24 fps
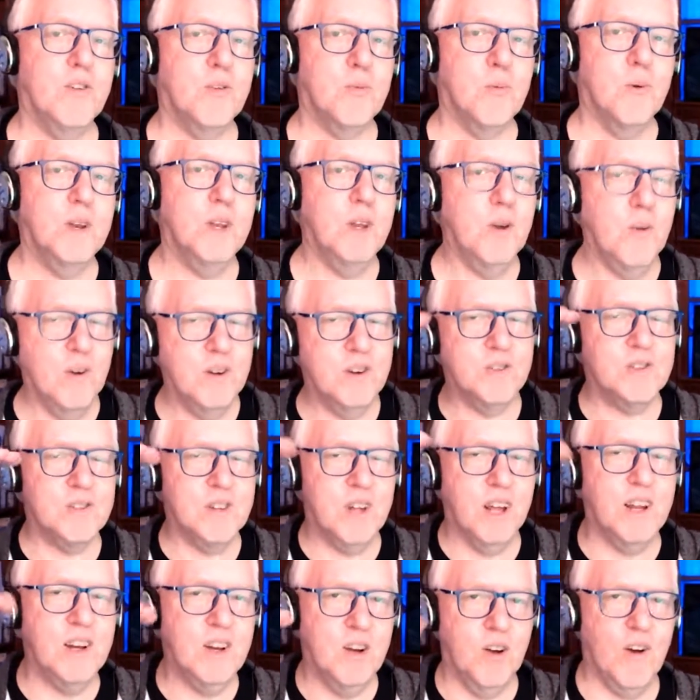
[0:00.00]
When you
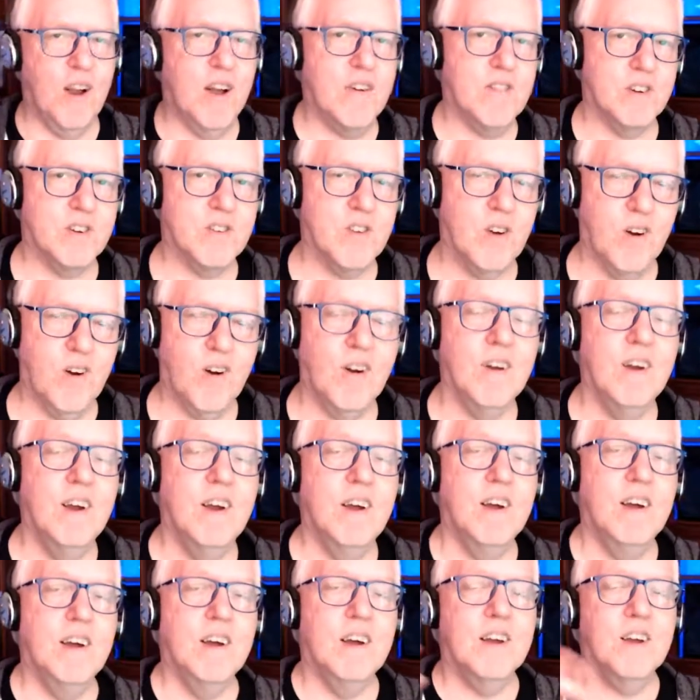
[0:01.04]
understand your avatar,
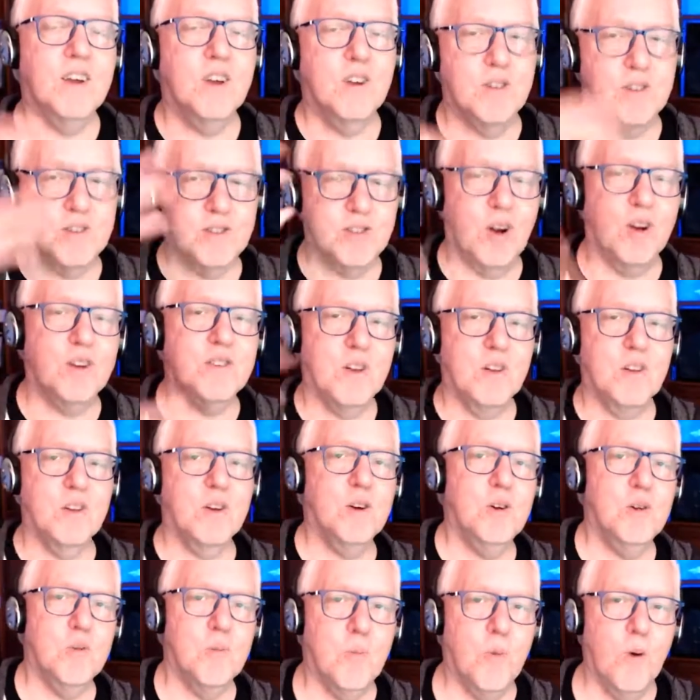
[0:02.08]
you start to
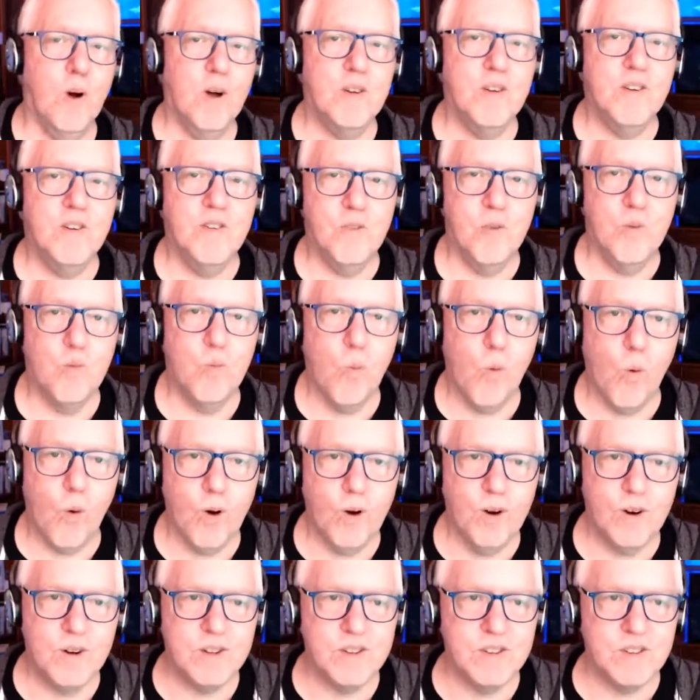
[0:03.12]
learn what
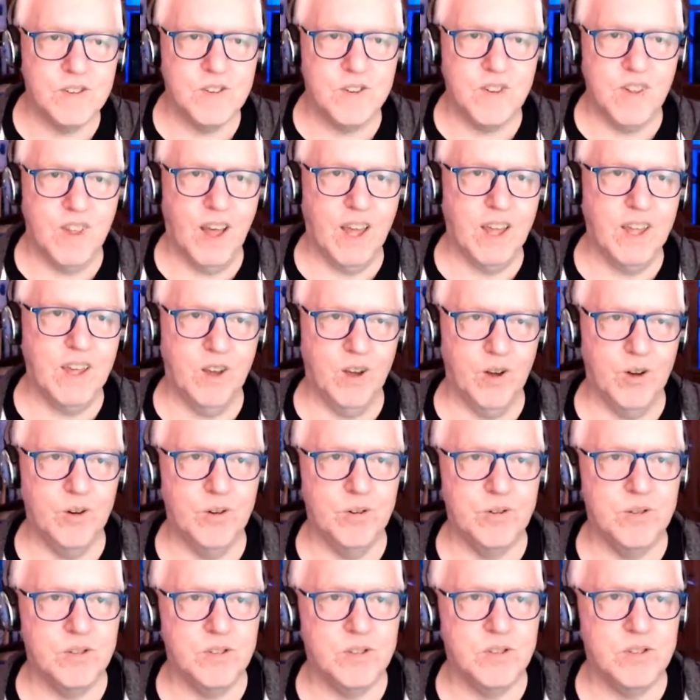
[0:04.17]
words they
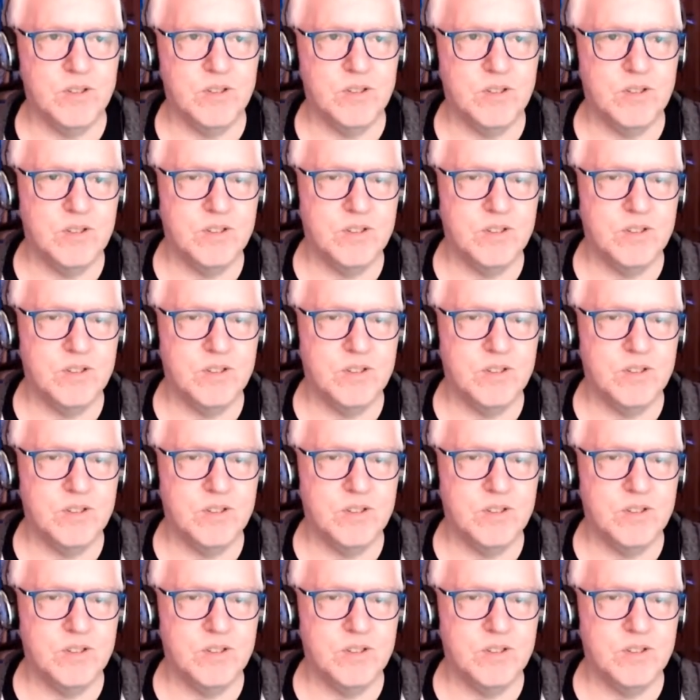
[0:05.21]
use.